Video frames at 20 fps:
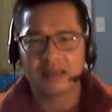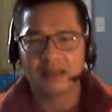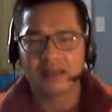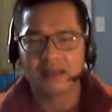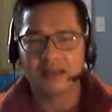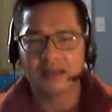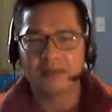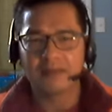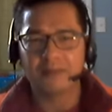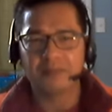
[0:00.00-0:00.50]

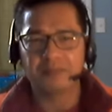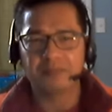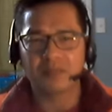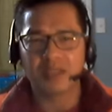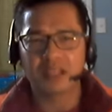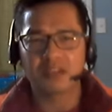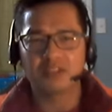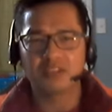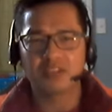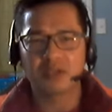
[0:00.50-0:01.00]

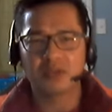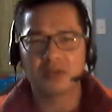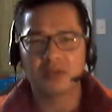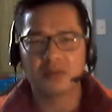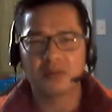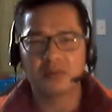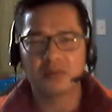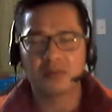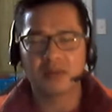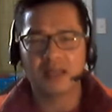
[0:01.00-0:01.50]
And
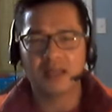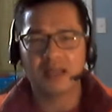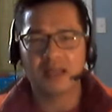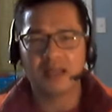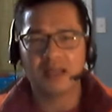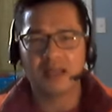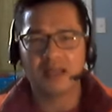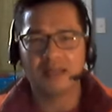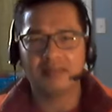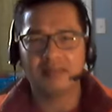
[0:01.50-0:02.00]
so
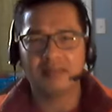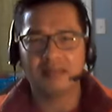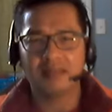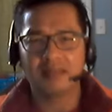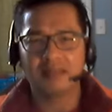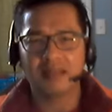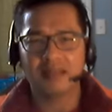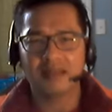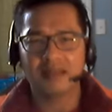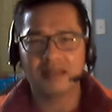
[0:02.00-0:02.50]

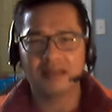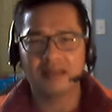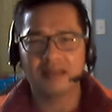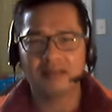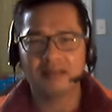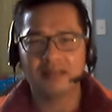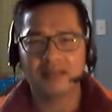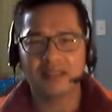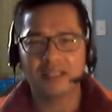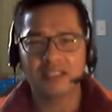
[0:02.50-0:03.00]

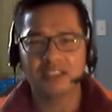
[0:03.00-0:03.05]
the